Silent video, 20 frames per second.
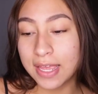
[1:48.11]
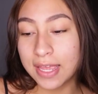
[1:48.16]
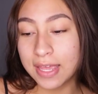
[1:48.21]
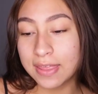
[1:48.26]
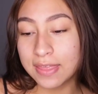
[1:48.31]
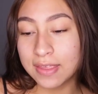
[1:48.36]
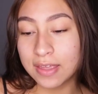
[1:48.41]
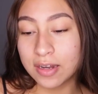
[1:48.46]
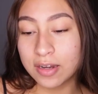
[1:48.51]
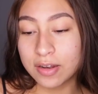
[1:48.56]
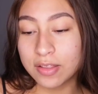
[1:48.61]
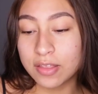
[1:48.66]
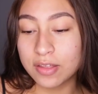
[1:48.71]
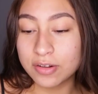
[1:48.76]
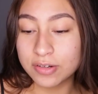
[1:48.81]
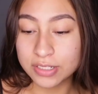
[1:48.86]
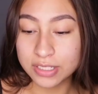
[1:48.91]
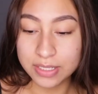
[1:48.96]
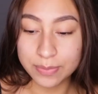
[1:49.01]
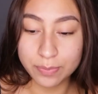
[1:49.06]
And then
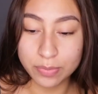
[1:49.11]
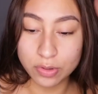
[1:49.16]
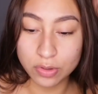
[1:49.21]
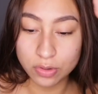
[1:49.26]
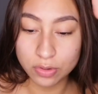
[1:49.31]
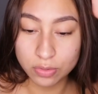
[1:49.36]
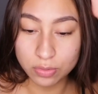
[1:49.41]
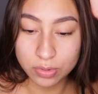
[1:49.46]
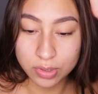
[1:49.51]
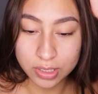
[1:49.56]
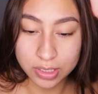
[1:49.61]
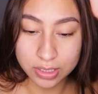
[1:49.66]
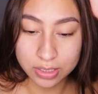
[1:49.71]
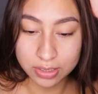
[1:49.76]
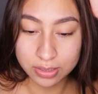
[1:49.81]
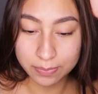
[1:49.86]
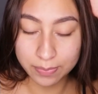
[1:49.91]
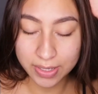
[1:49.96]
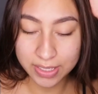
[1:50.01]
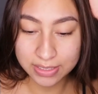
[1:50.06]
another simple
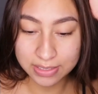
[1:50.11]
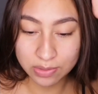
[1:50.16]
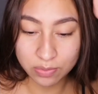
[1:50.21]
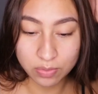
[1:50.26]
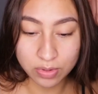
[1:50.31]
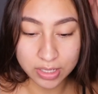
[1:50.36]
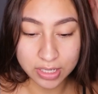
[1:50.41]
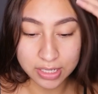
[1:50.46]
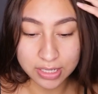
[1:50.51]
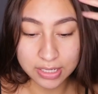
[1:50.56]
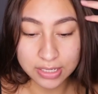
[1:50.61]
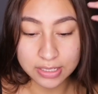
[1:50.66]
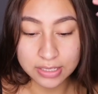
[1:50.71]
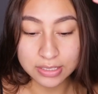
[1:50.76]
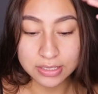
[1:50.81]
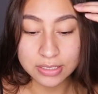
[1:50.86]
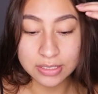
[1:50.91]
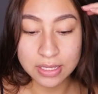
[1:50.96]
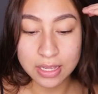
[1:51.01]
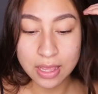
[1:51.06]
one, basic one,
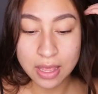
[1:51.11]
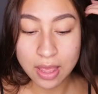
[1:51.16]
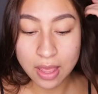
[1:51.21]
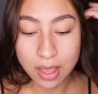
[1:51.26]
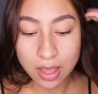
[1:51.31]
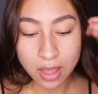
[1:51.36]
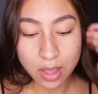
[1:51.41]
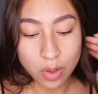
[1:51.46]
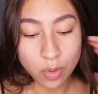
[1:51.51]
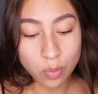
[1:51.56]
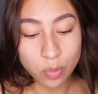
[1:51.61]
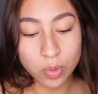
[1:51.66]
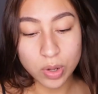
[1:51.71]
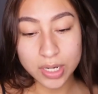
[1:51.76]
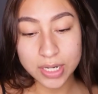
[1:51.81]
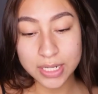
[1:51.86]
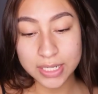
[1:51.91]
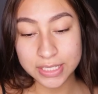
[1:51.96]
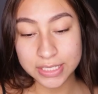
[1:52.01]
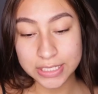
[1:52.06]
is
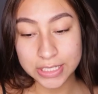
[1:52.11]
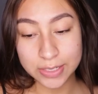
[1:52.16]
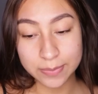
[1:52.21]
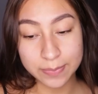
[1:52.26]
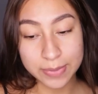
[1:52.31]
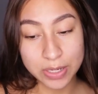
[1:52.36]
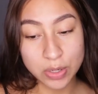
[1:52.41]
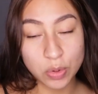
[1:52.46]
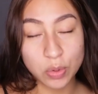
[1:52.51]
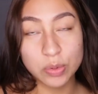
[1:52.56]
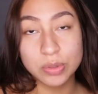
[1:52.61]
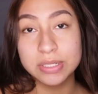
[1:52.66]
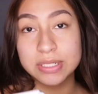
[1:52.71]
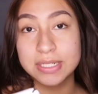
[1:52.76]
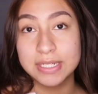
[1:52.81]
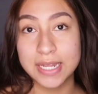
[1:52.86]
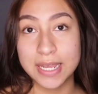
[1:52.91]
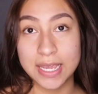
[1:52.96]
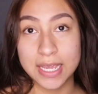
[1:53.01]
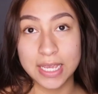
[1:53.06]
what is your middle
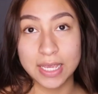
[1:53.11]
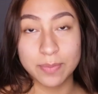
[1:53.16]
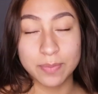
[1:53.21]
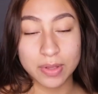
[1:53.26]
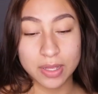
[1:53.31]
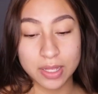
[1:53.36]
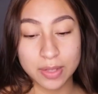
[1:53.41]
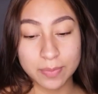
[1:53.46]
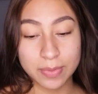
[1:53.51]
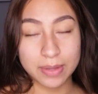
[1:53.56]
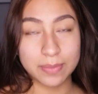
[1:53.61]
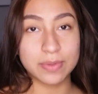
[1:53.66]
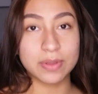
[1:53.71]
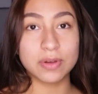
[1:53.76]
name? My